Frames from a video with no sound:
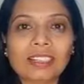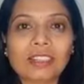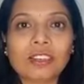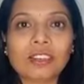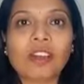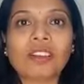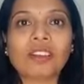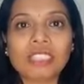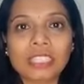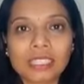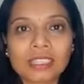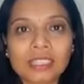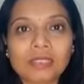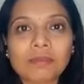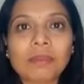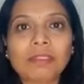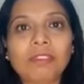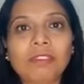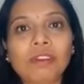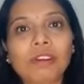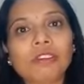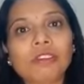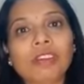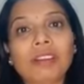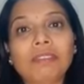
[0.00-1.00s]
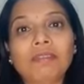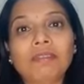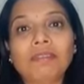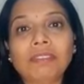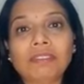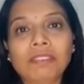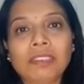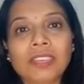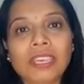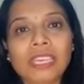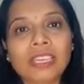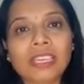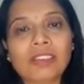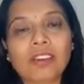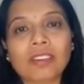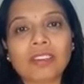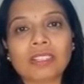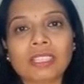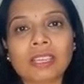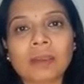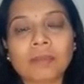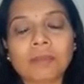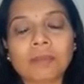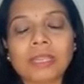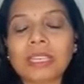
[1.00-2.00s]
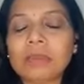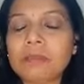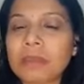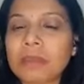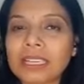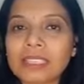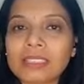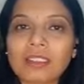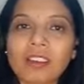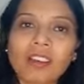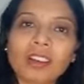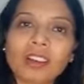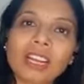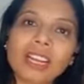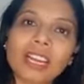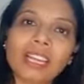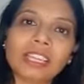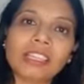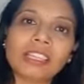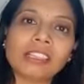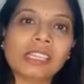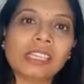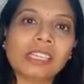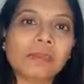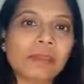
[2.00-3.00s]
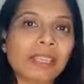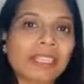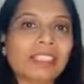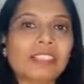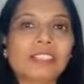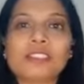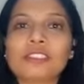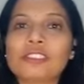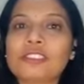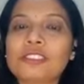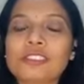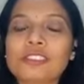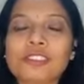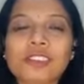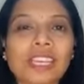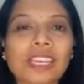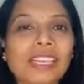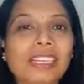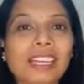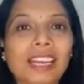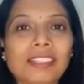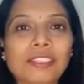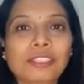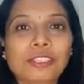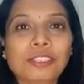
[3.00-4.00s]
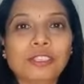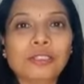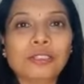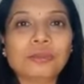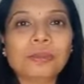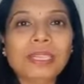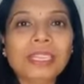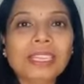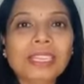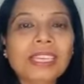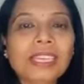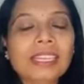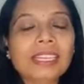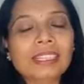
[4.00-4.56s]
Not just before a week or something, but on a regular basis also you can consume.